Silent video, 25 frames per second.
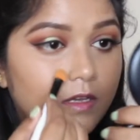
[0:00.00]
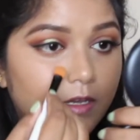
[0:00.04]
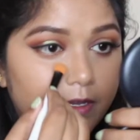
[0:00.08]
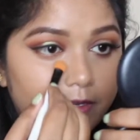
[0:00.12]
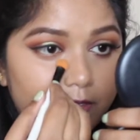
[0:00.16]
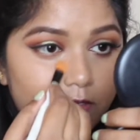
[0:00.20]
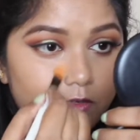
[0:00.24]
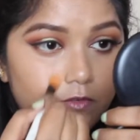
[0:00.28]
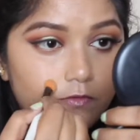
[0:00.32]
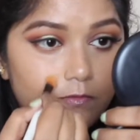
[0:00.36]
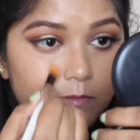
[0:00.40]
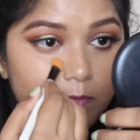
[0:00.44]

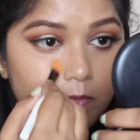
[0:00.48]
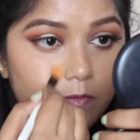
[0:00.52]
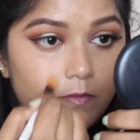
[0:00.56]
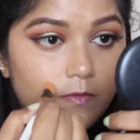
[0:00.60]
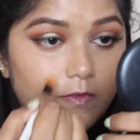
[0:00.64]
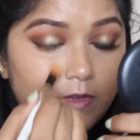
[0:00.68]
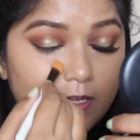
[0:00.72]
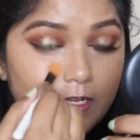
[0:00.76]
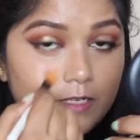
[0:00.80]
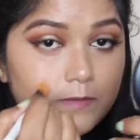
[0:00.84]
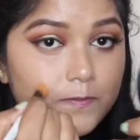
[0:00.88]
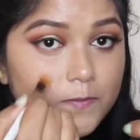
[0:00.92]
Kind
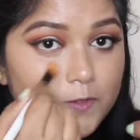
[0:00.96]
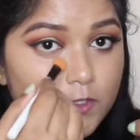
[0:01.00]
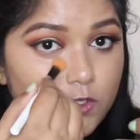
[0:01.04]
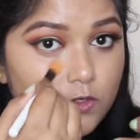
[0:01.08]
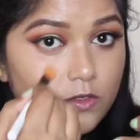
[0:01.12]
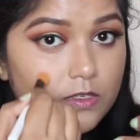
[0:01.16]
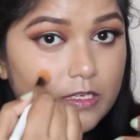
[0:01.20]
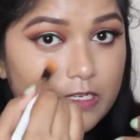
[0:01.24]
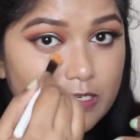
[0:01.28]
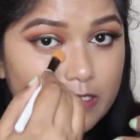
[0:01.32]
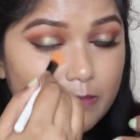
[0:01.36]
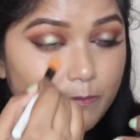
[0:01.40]
of helps
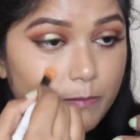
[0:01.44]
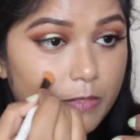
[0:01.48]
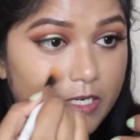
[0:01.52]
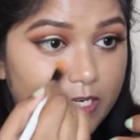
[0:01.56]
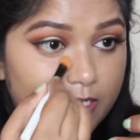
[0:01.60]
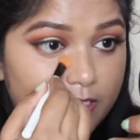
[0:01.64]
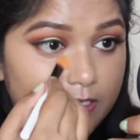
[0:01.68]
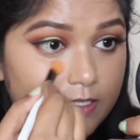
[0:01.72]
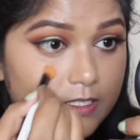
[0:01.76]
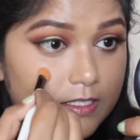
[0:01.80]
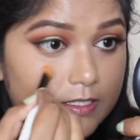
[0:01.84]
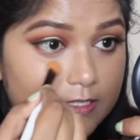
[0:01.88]
to help
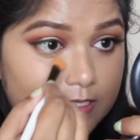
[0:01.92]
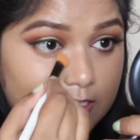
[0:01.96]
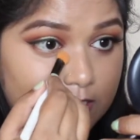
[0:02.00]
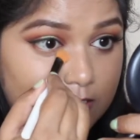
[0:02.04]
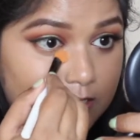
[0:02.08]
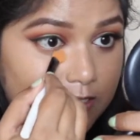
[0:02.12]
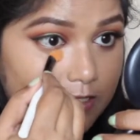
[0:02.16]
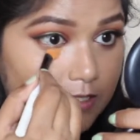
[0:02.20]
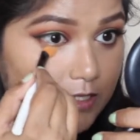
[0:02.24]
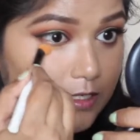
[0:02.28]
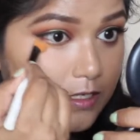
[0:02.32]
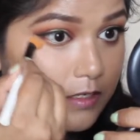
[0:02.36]
blend this
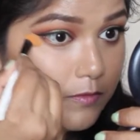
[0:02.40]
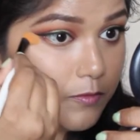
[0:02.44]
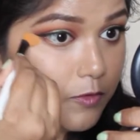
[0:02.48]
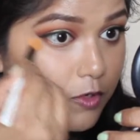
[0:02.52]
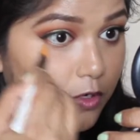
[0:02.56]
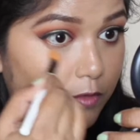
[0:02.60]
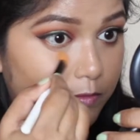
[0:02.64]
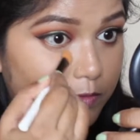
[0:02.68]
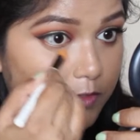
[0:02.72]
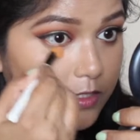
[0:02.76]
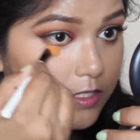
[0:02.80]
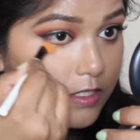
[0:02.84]
concealer
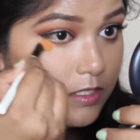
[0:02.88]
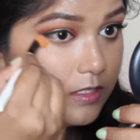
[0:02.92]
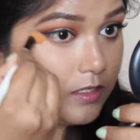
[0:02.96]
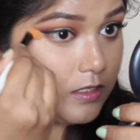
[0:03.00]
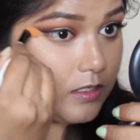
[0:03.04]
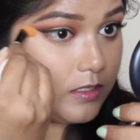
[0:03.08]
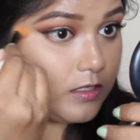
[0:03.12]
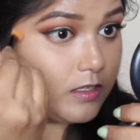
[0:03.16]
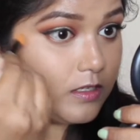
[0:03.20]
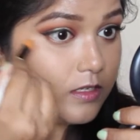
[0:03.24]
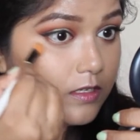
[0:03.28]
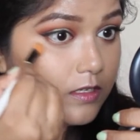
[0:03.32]
properly.